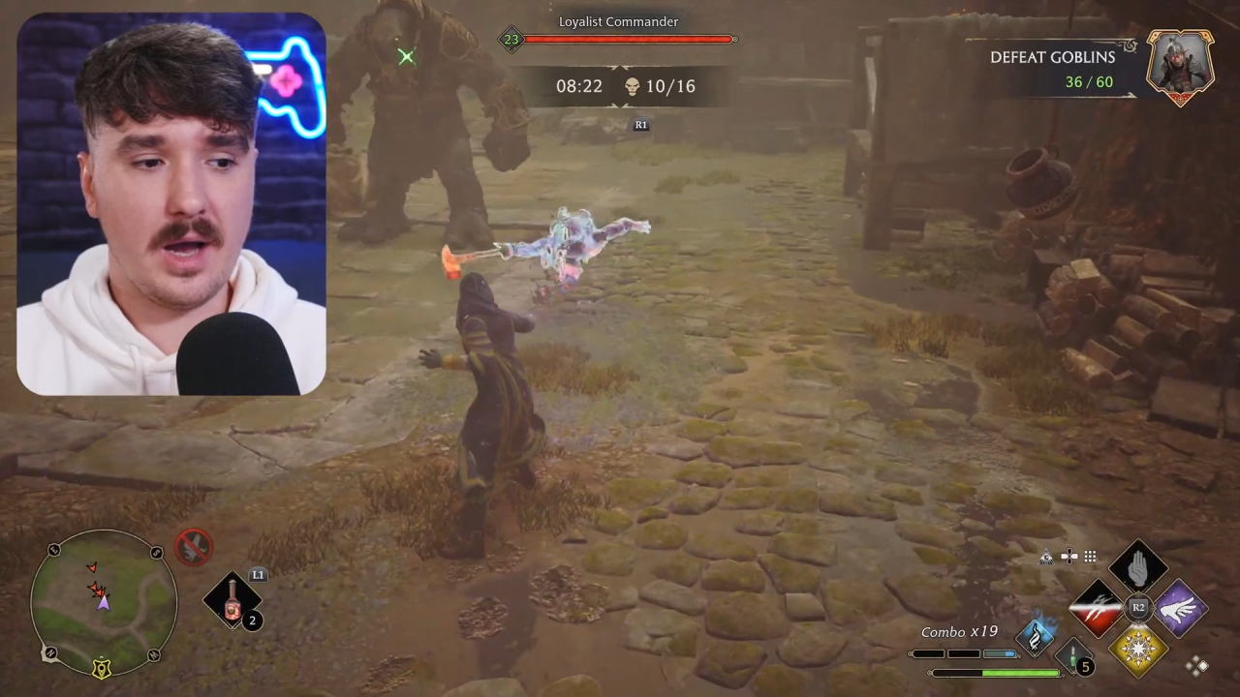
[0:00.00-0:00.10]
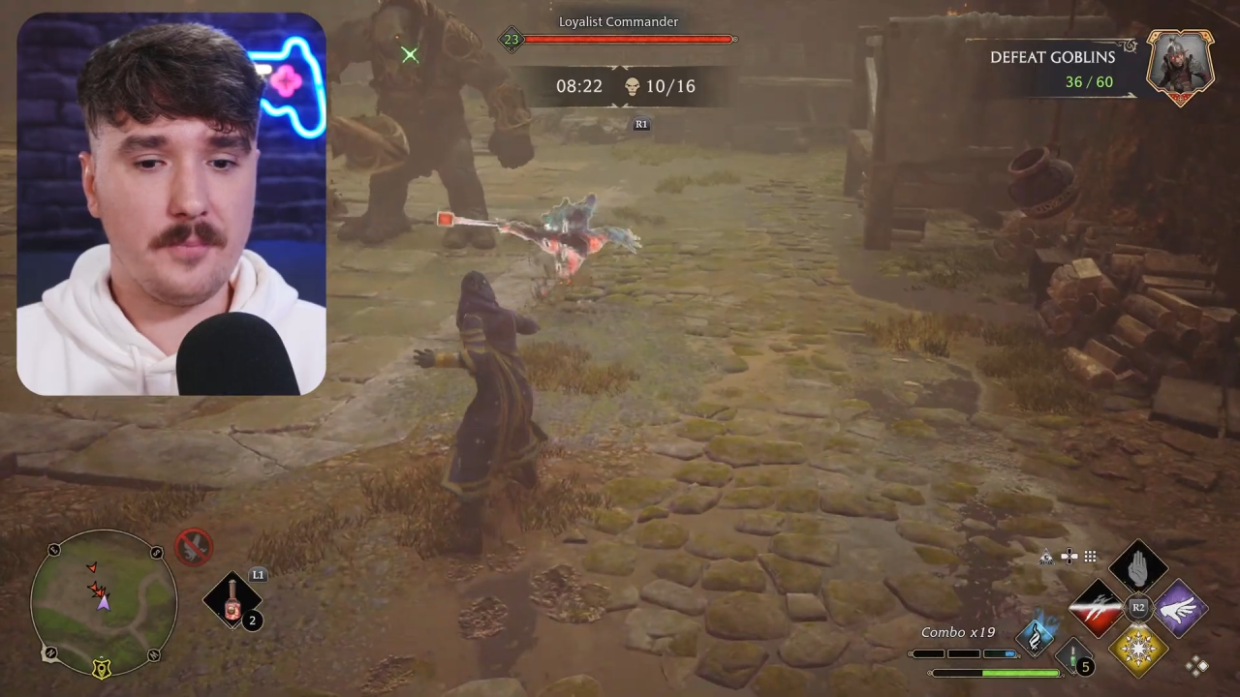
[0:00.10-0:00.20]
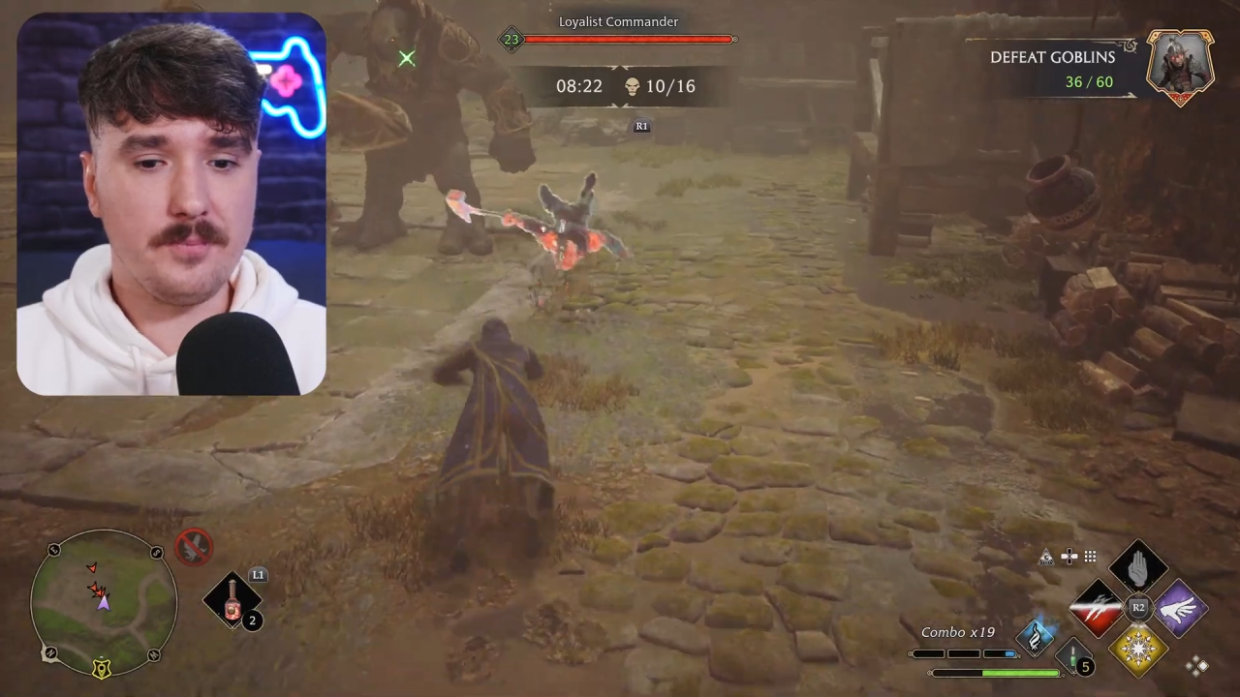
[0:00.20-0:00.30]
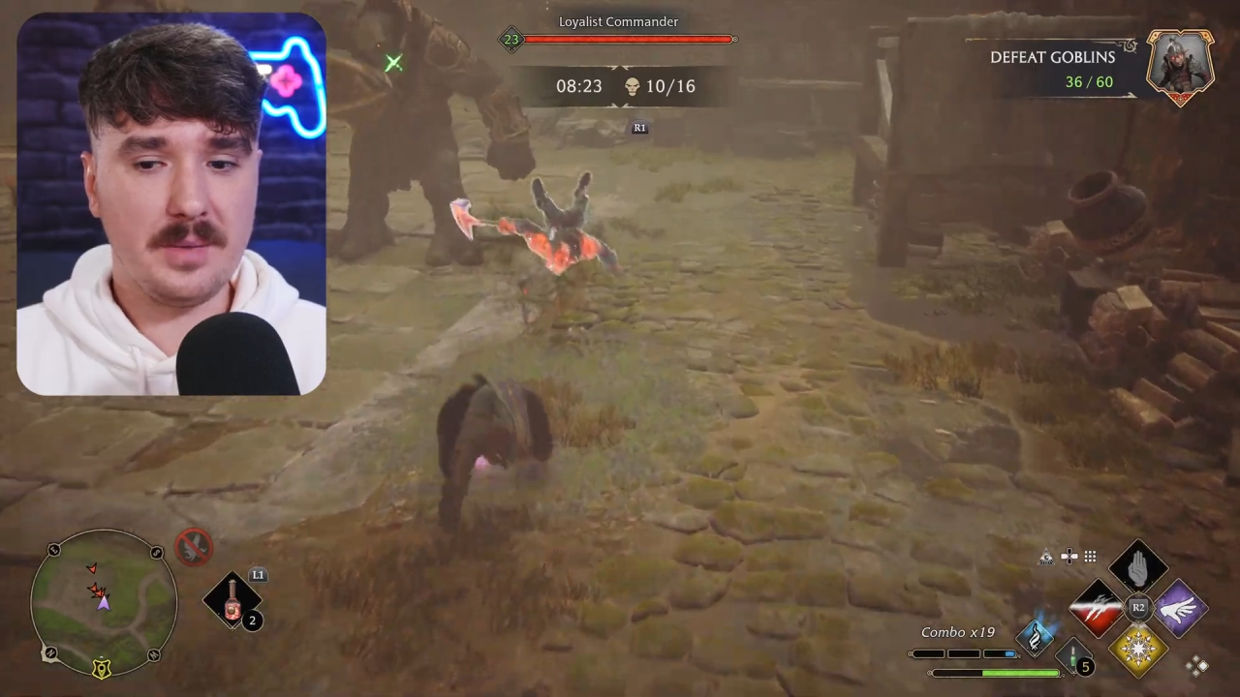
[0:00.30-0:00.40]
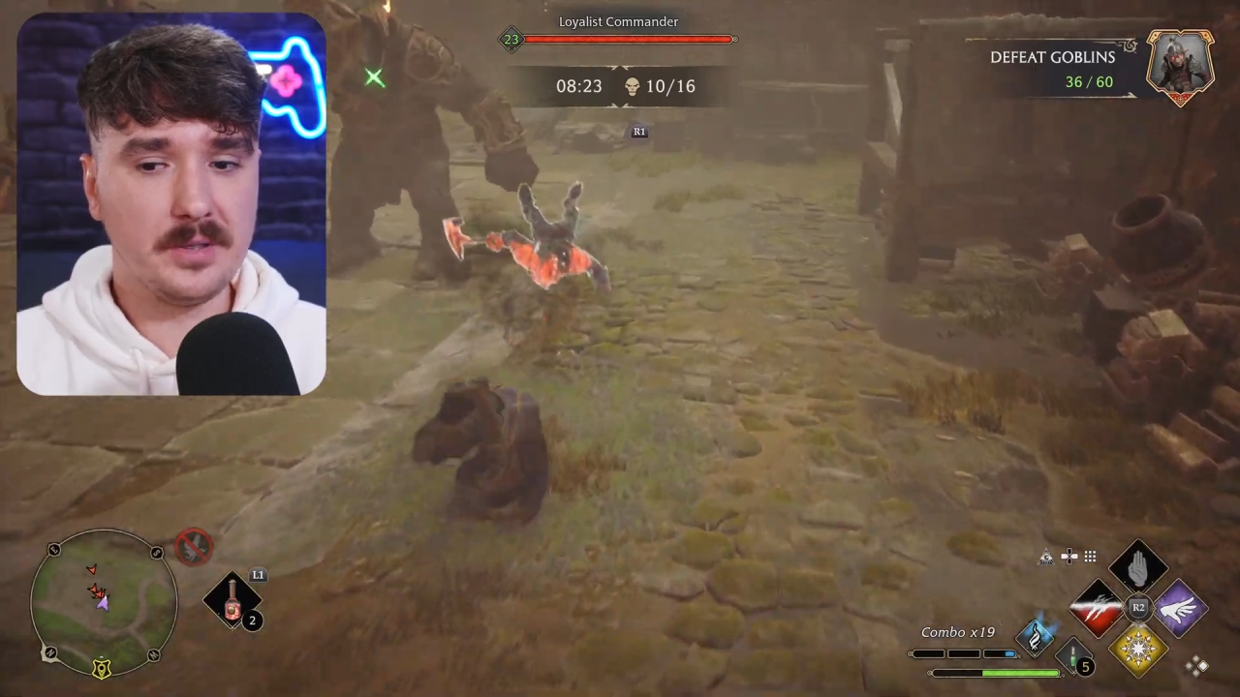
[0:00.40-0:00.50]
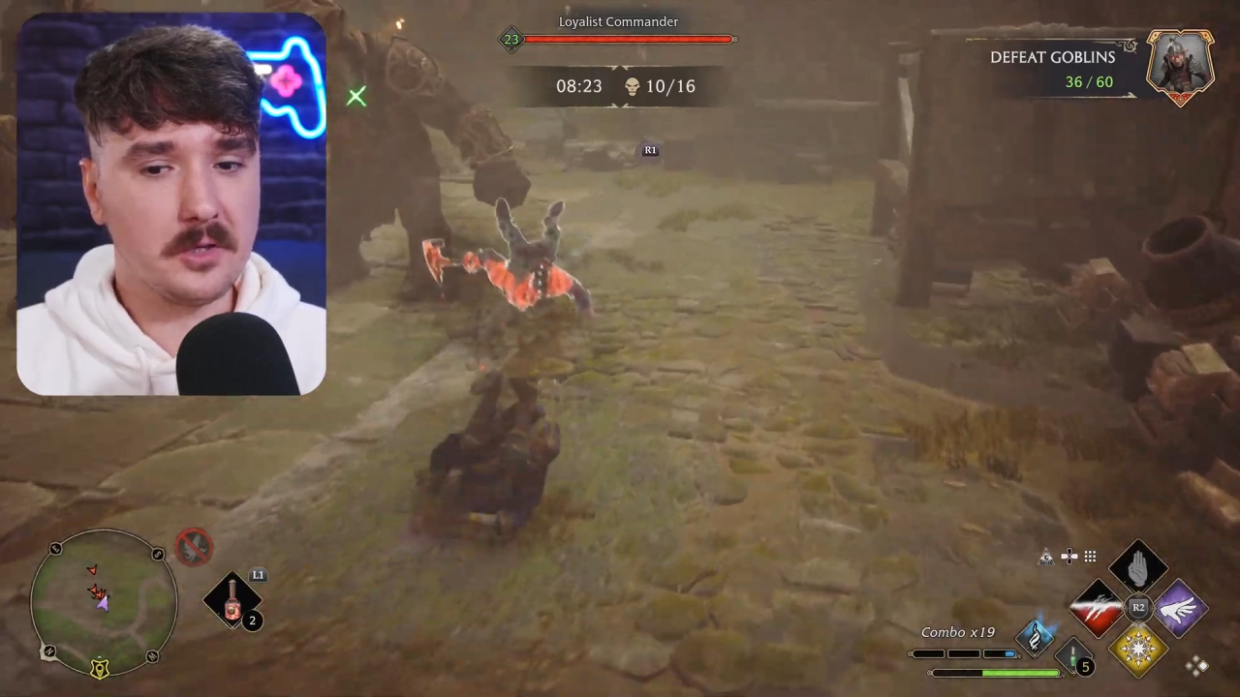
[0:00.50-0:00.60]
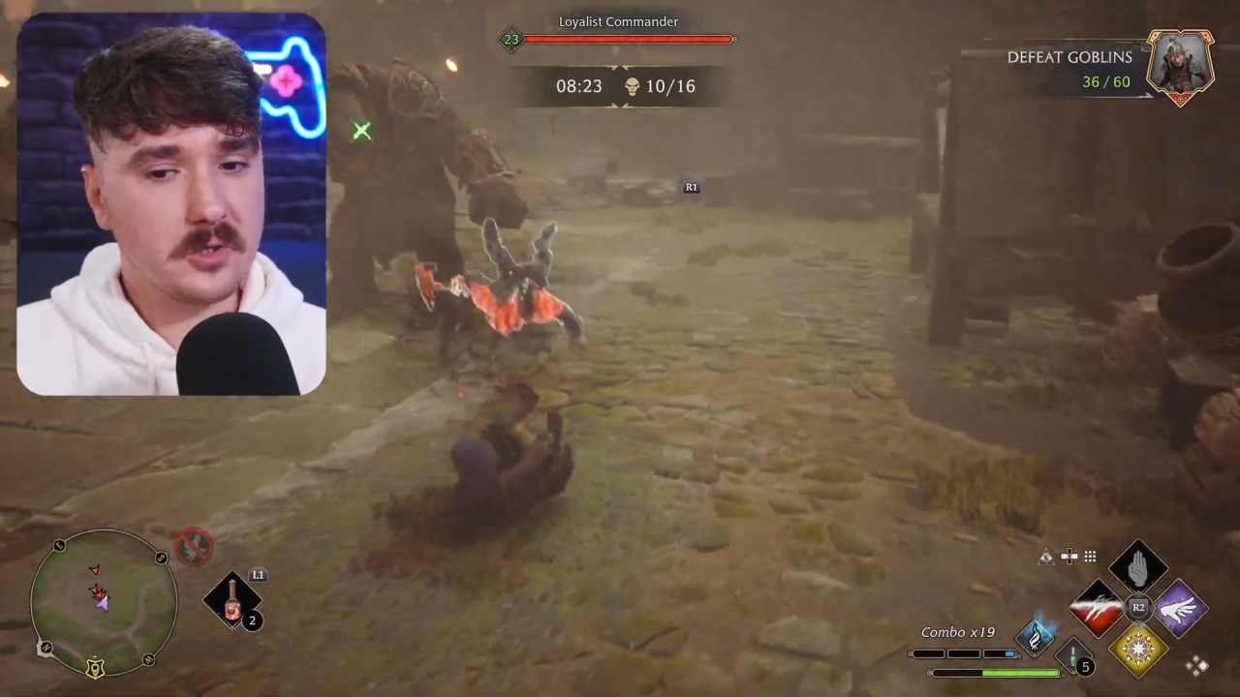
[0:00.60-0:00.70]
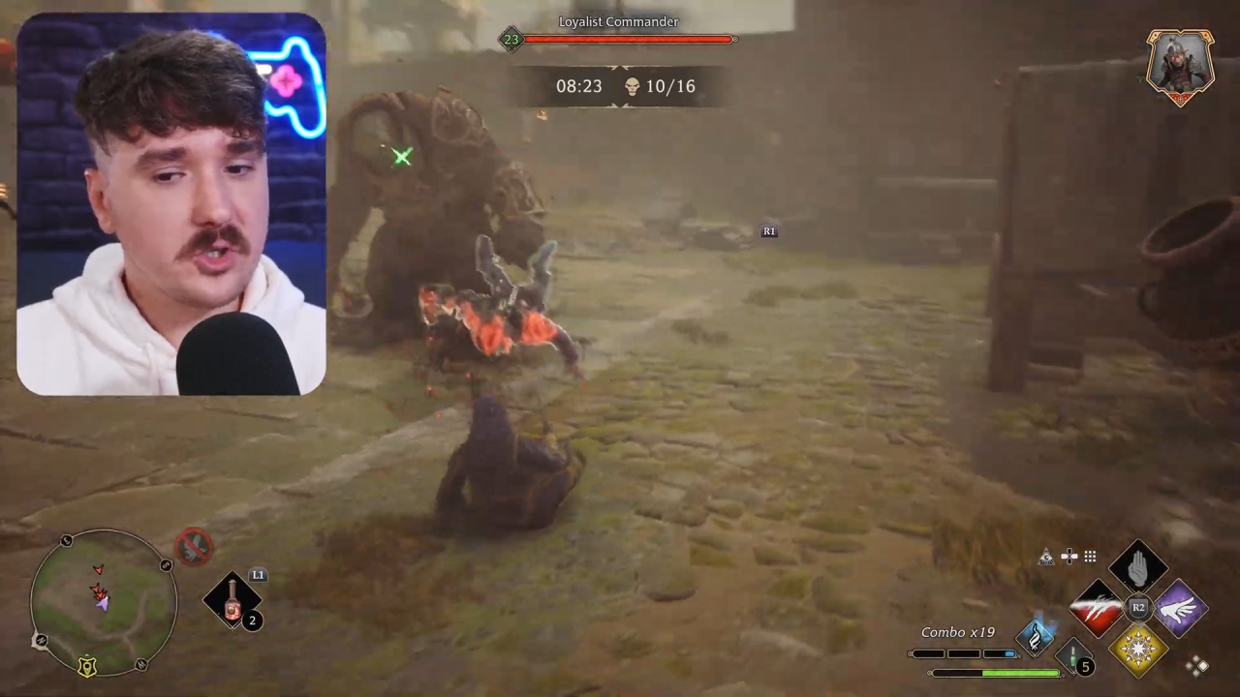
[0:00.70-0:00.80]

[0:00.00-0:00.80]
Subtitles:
maybe little